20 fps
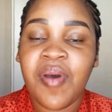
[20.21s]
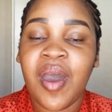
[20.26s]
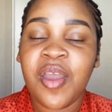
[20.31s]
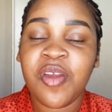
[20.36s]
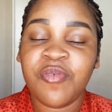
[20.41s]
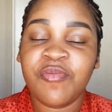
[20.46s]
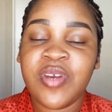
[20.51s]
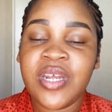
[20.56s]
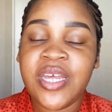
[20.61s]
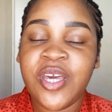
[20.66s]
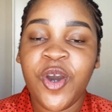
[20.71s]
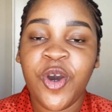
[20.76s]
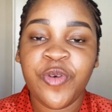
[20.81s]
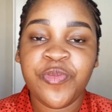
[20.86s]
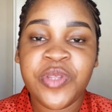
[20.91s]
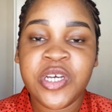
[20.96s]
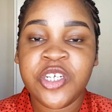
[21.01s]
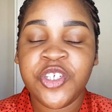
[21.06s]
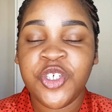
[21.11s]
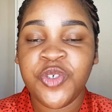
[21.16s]
I really hope
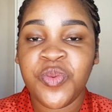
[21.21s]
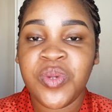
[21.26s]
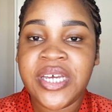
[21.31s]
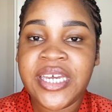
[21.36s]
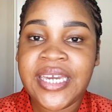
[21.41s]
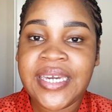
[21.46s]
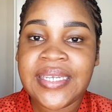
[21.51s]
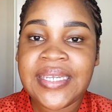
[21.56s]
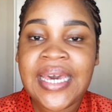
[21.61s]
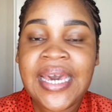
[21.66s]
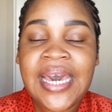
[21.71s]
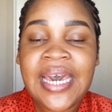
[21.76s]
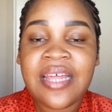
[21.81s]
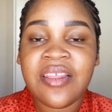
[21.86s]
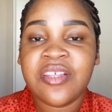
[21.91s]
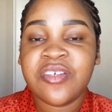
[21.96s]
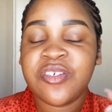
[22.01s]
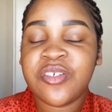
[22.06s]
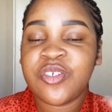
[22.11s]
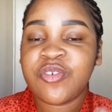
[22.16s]
that you will hit
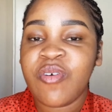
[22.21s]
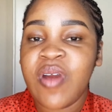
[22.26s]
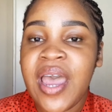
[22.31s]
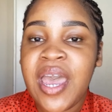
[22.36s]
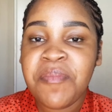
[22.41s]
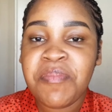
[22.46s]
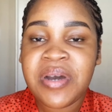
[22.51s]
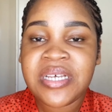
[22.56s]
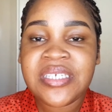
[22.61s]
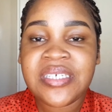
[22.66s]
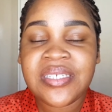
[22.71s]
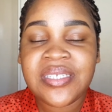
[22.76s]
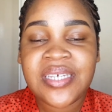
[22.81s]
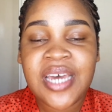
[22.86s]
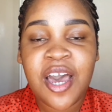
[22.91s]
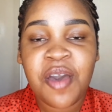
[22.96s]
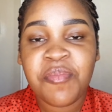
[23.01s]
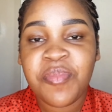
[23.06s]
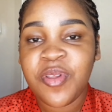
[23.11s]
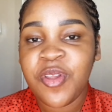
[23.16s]
the subscribe button
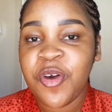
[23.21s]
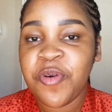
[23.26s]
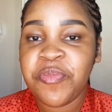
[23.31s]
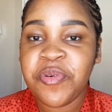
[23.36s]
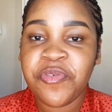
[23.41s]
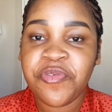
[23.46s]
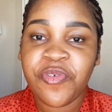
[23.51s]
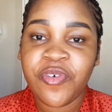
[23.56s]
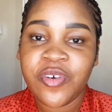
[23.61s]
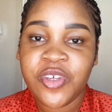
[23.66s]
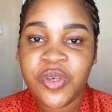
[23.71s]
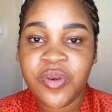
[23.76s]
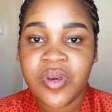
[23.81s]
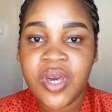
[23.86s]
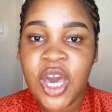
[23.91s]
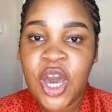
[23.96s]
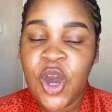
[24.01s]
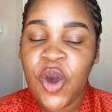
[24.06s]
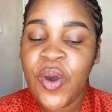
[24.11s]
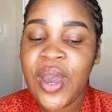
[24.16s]
down below before you
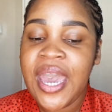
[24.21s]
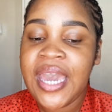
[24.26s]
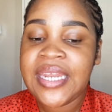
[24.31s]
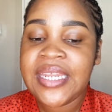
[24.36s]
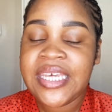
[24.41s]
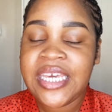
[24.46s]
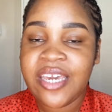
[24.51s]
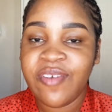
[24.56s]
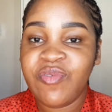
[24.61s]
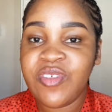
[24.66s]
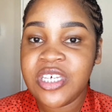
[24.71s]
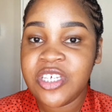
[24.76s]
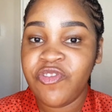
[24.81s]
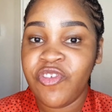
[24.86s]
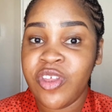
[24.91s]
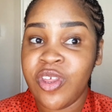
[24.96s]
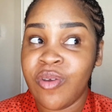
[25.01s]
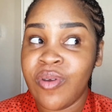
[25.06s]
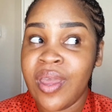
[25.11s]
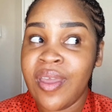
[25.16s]
go and give this
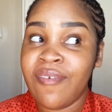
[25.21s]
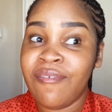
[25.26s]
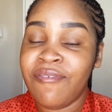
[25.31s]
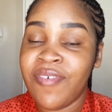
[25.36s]
video a